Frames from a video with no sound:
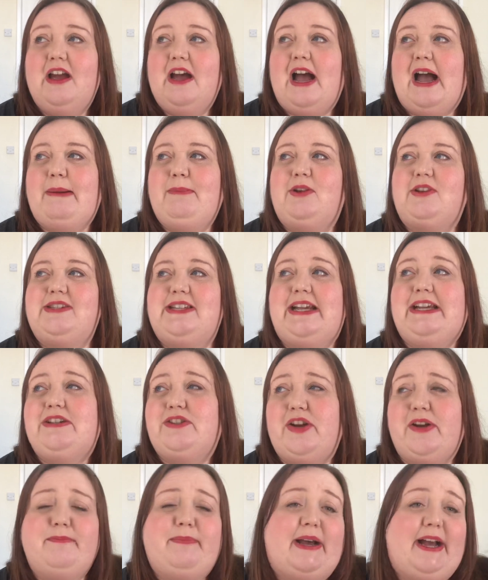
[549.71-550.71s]
I'm not saying
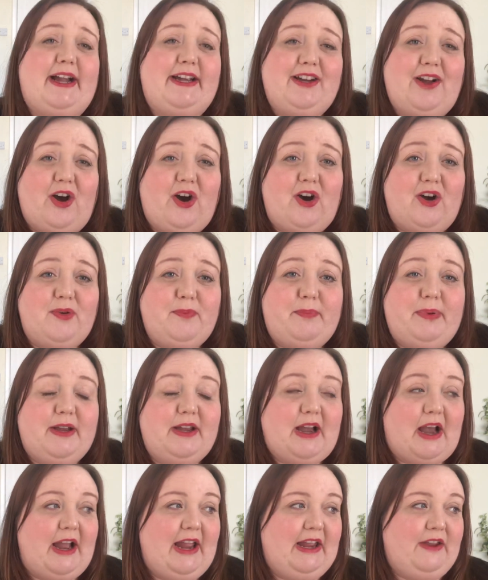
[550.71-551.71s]
don't buy yarn,
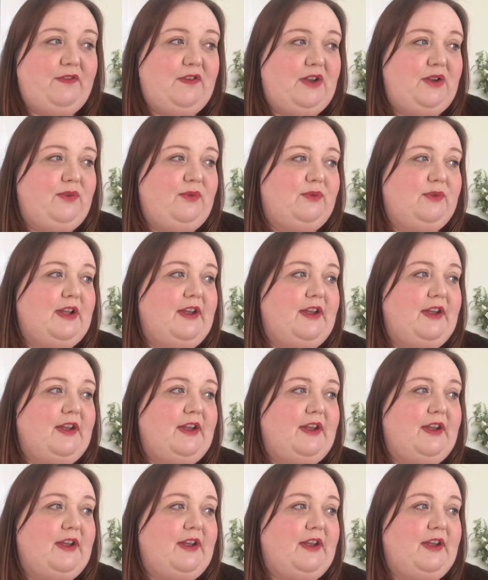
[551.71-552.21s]
but if you